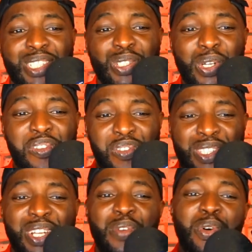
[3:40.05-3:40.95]
So the front
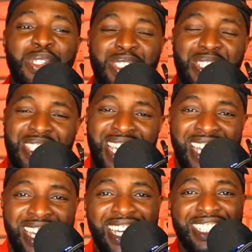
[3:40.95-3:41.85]
three was
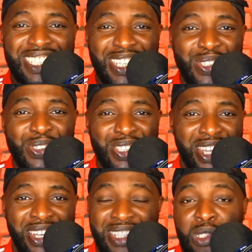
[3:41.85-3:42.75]
Saka, Jesus,
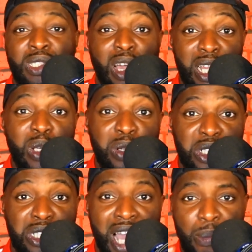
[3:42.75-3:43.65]
Sterling. Sterling looks
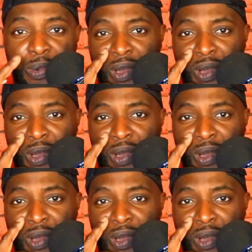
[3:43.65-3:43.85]
sharp.